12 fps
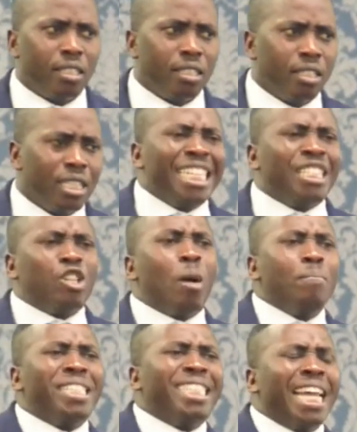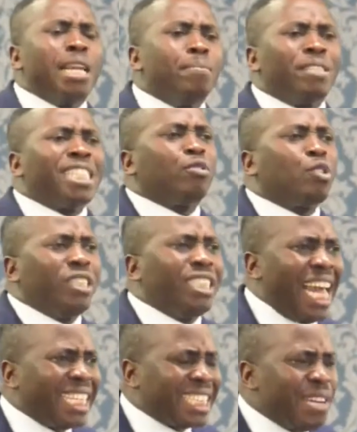He submitted himself to
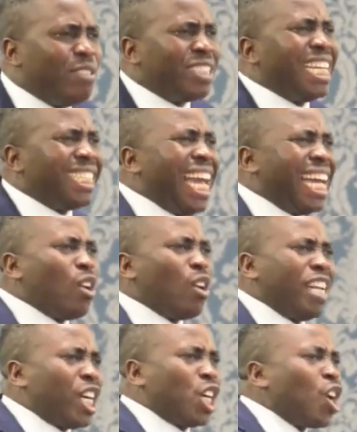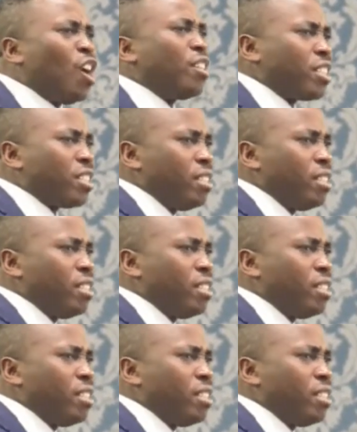death, even the death of the cross.